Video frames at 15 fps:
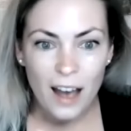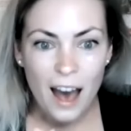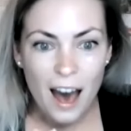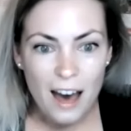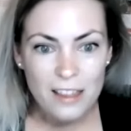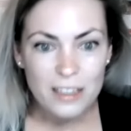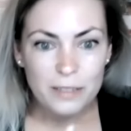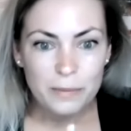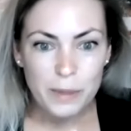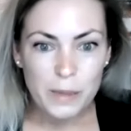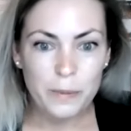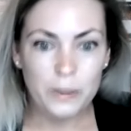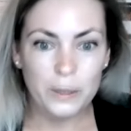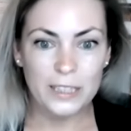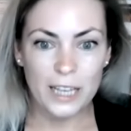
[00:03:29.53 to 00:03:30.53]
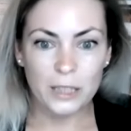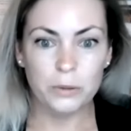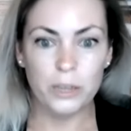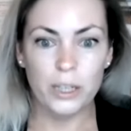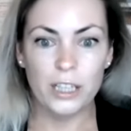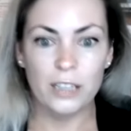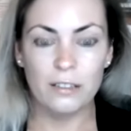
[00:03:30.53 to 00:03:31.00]
Other people's
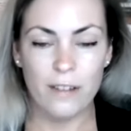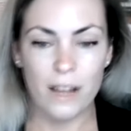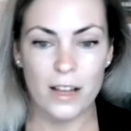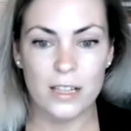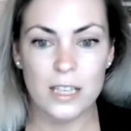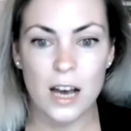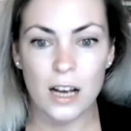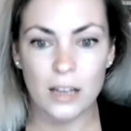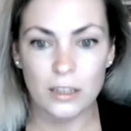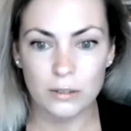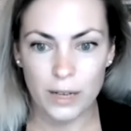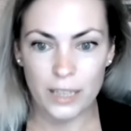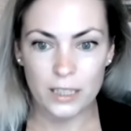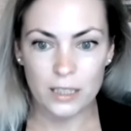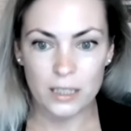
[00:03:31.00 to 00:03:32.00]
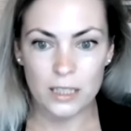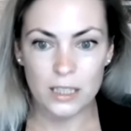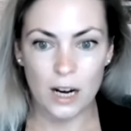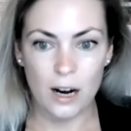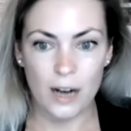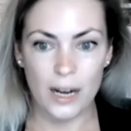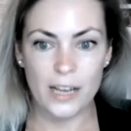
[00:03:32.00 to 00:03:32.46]
networking events are great to
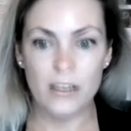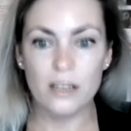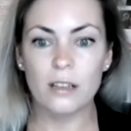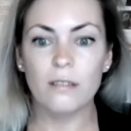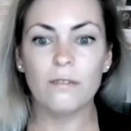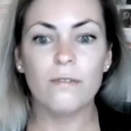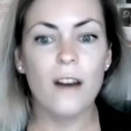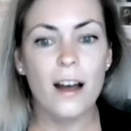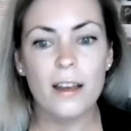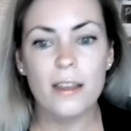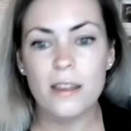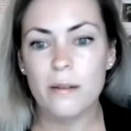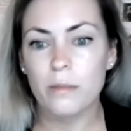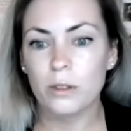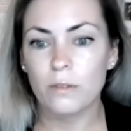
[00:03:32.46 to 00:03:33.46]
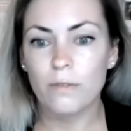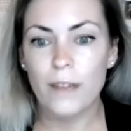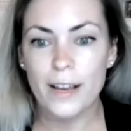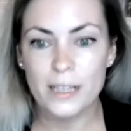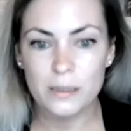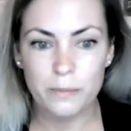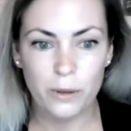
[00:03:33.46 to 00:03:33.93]
start. And you can find them on
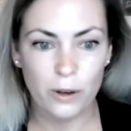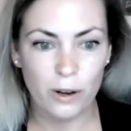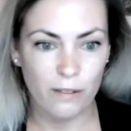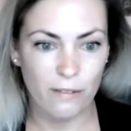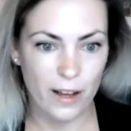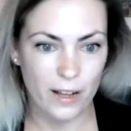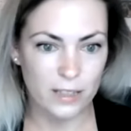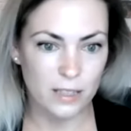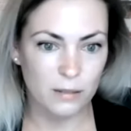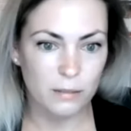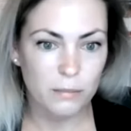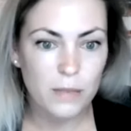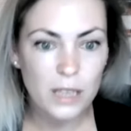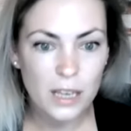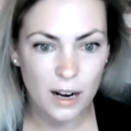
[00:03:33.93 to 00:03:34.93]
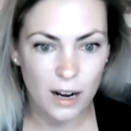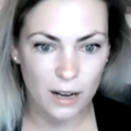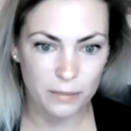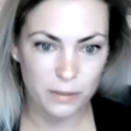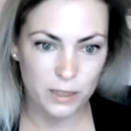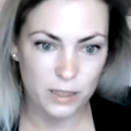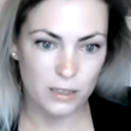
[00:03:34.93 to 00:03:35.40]
Facebook events,
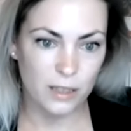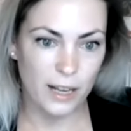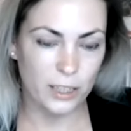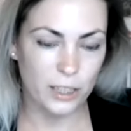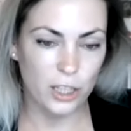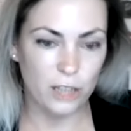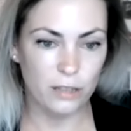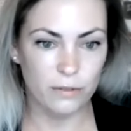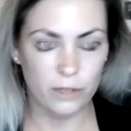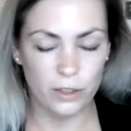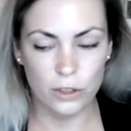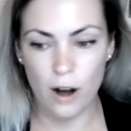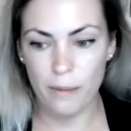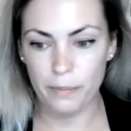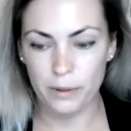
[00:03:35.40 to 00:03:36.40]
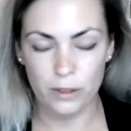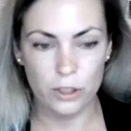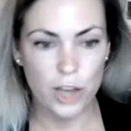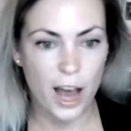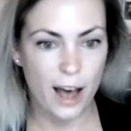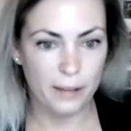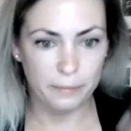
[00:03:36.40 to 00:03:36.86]
meetups, like Jennifer dropped in the
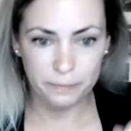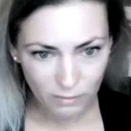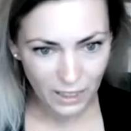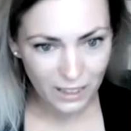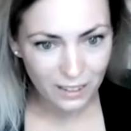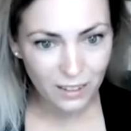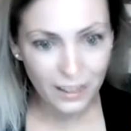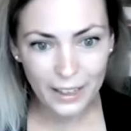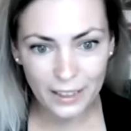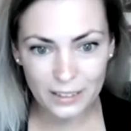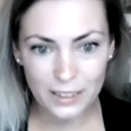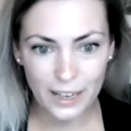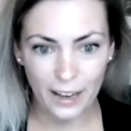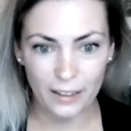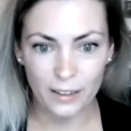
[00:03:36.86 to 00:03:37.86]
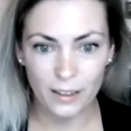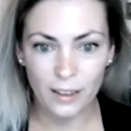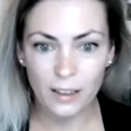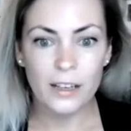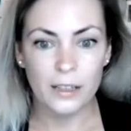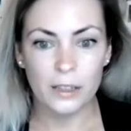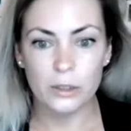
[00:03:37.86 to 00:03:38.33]
chat, LinkedIn,
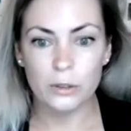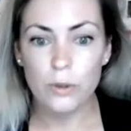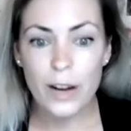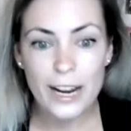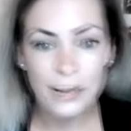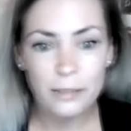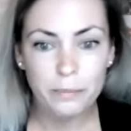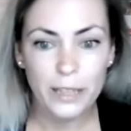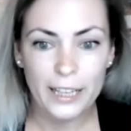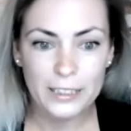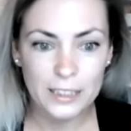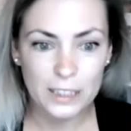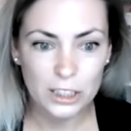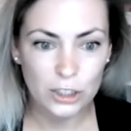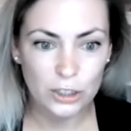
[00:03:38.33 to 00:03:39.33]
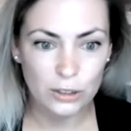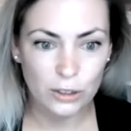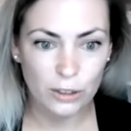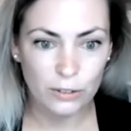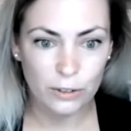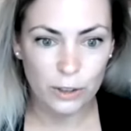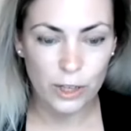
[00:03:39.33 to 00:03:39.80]
great places to
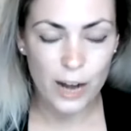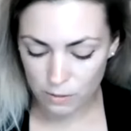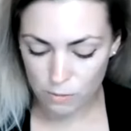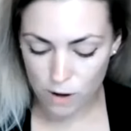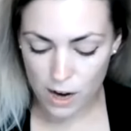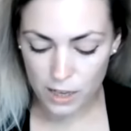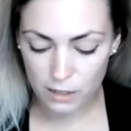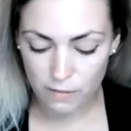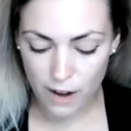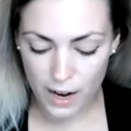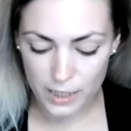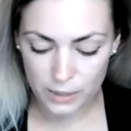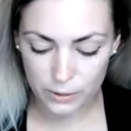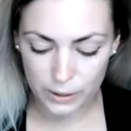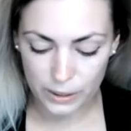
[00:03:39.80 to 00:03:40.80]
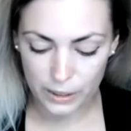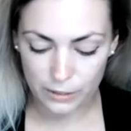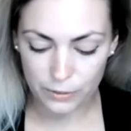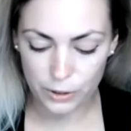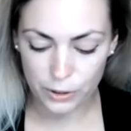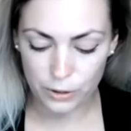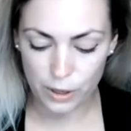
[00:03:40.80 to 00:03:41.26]
look for. One advice I would give
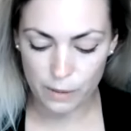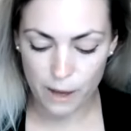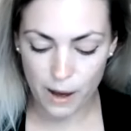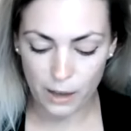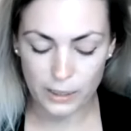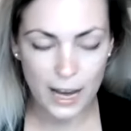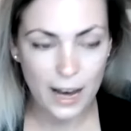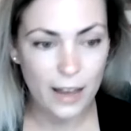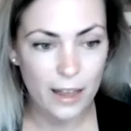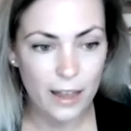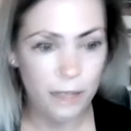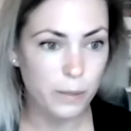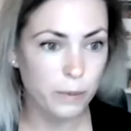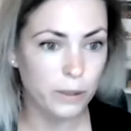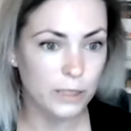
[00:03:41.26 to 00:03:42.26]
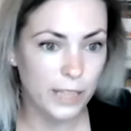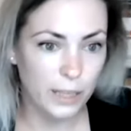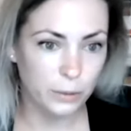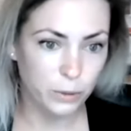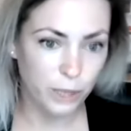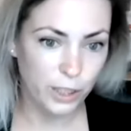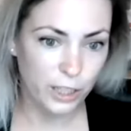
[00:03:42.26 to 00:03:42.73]
you about other people's
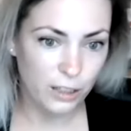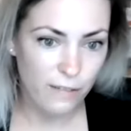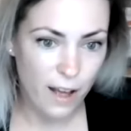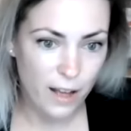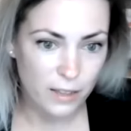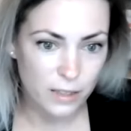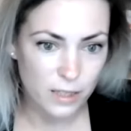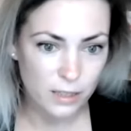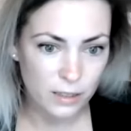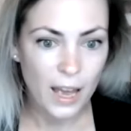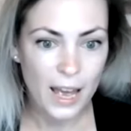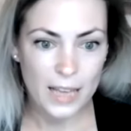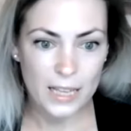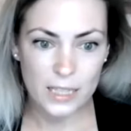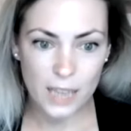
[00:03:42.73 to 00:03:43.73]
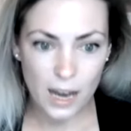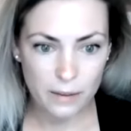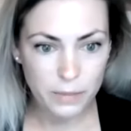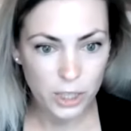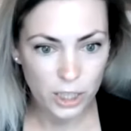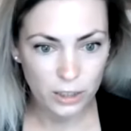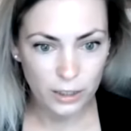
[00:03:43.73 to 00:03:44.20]
networking events is come
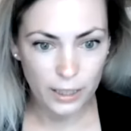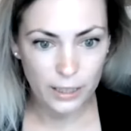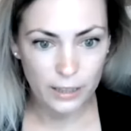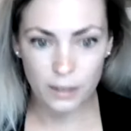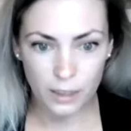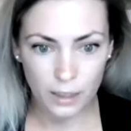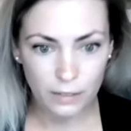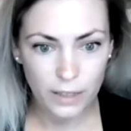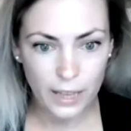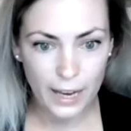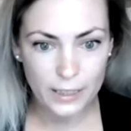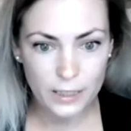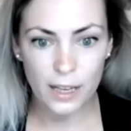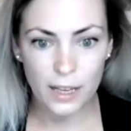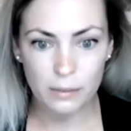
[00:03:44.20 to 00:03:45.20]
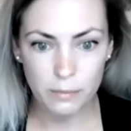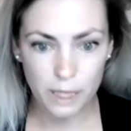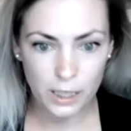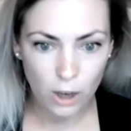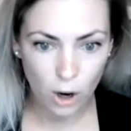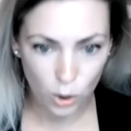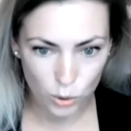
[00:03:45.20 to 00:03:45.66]
early, leave late, and meet
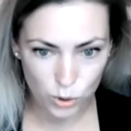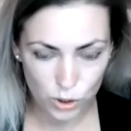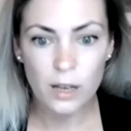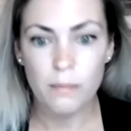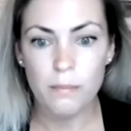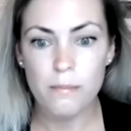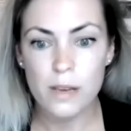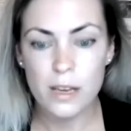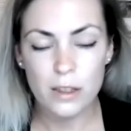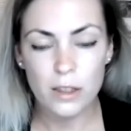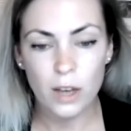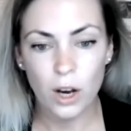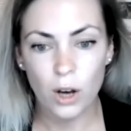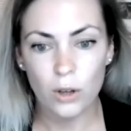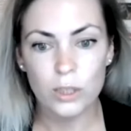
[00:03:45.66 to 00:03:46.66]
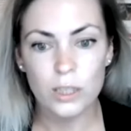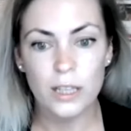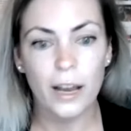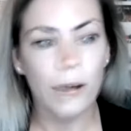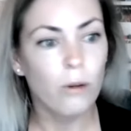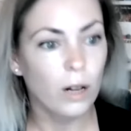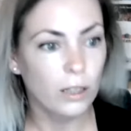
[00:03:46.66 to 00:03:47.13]
hosts. Meet the host
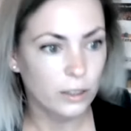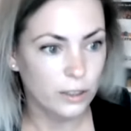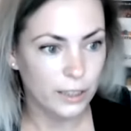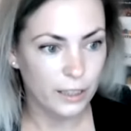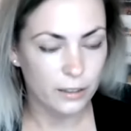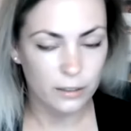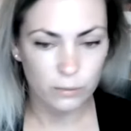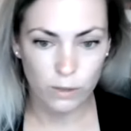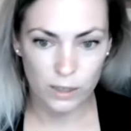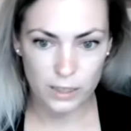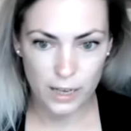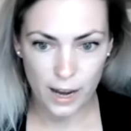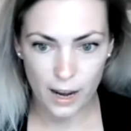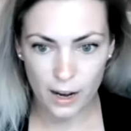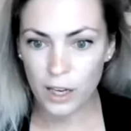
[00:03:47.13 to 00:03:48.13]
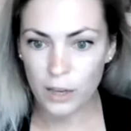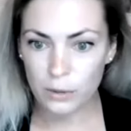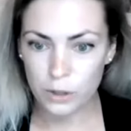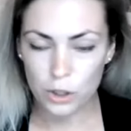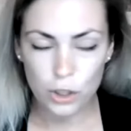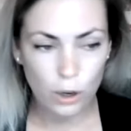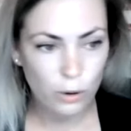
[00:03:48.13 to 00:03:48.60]
like Walter did one day. He
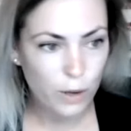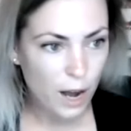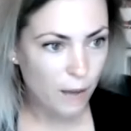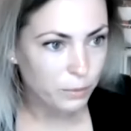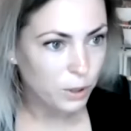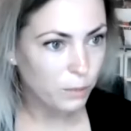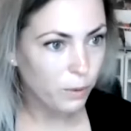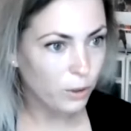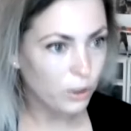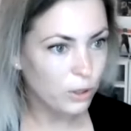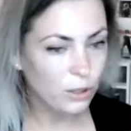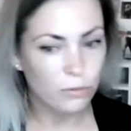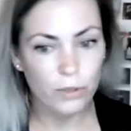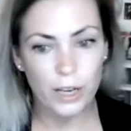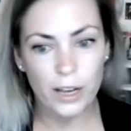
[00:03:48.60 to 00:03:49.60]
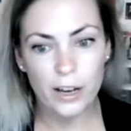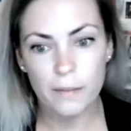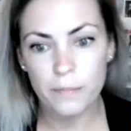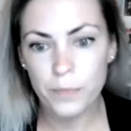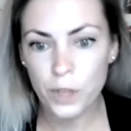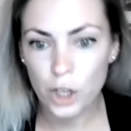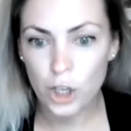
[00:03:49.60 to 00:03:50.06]
was showing up to Boston
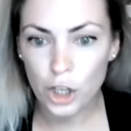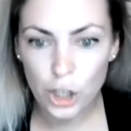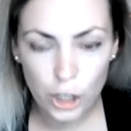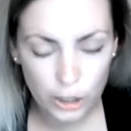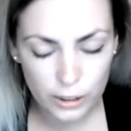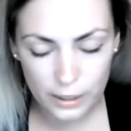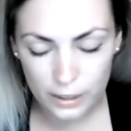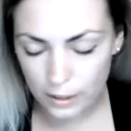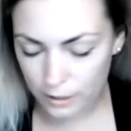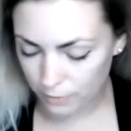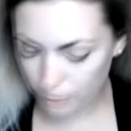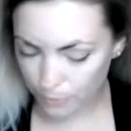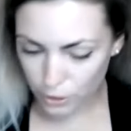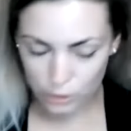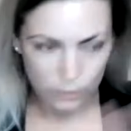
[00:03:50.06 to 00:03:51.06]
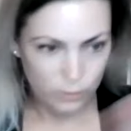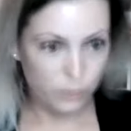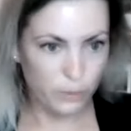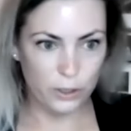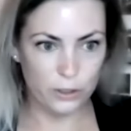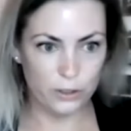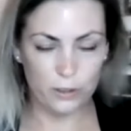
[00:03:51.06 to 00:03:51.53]
Rio early, like the
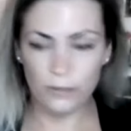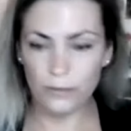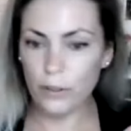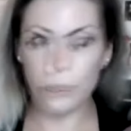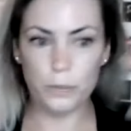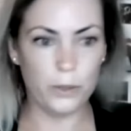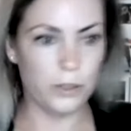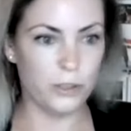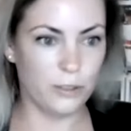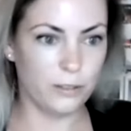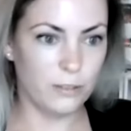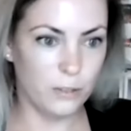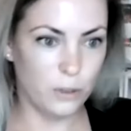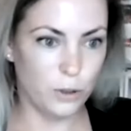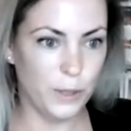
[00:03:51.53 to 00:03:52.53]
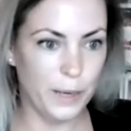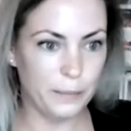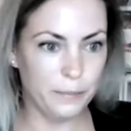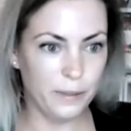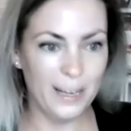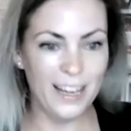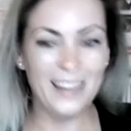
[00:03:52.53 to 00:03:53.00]
first person to show
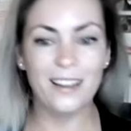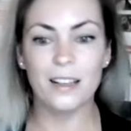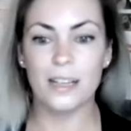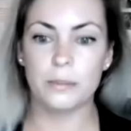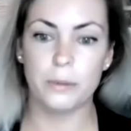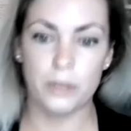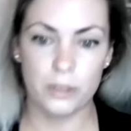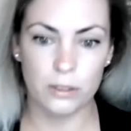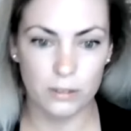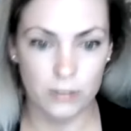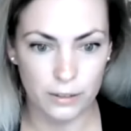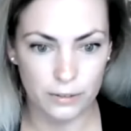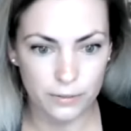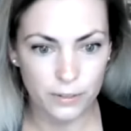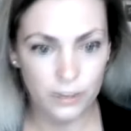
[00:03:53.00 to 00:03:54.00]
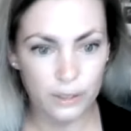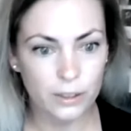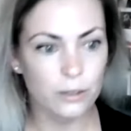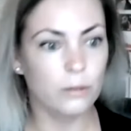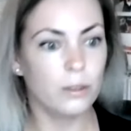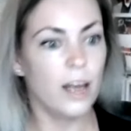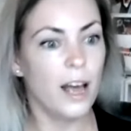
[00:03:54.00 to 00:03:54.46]
up and the last person to leave. You
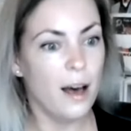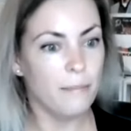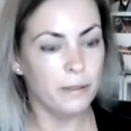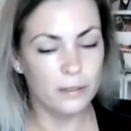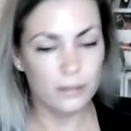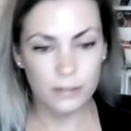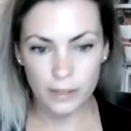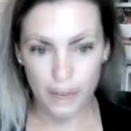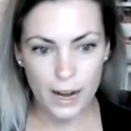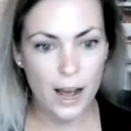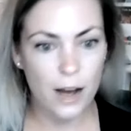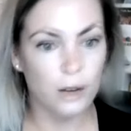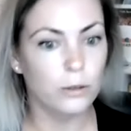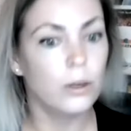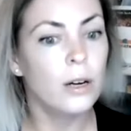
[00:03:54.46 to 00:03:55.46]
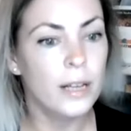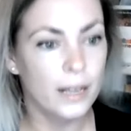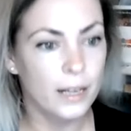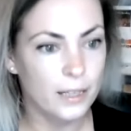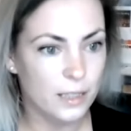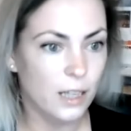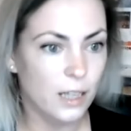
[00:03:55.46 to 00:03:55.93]
know what happened? He now
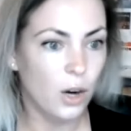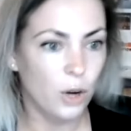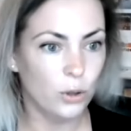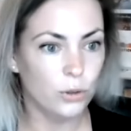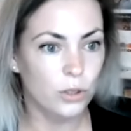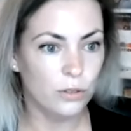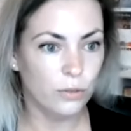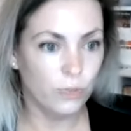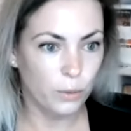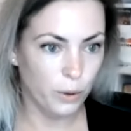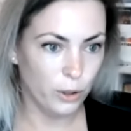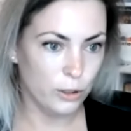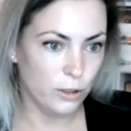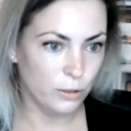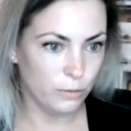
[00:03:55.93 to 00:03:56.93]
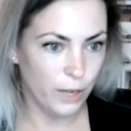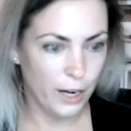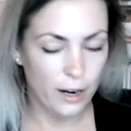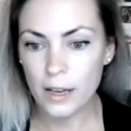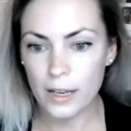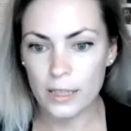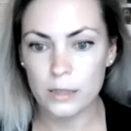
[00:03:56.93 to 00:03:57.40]
is the host for Boston
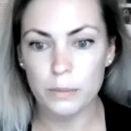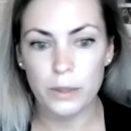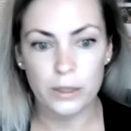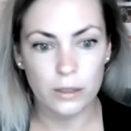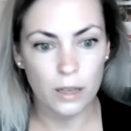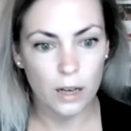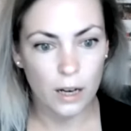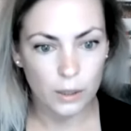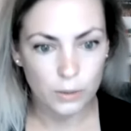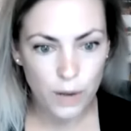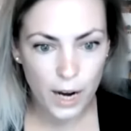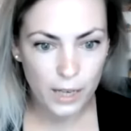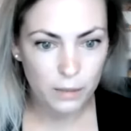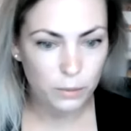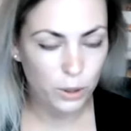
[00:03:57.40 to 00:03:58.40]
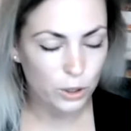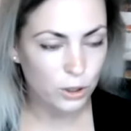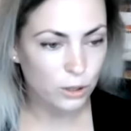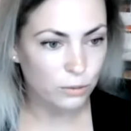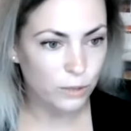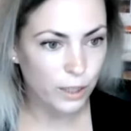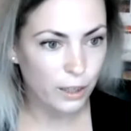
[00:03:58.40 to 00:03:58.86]
Rio. He's been running
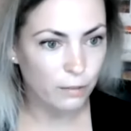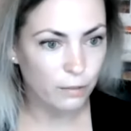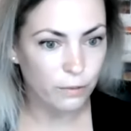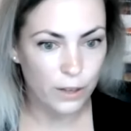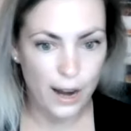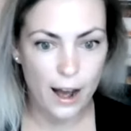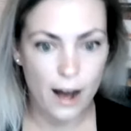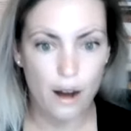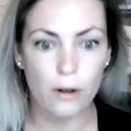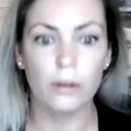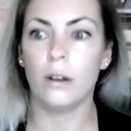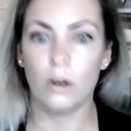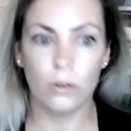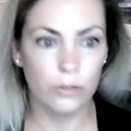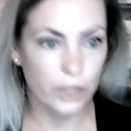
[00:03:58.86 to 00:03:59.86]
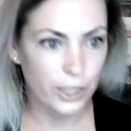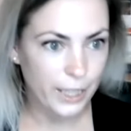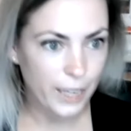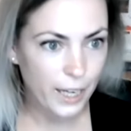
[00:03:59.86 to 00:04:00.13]
Boston Rio for now over a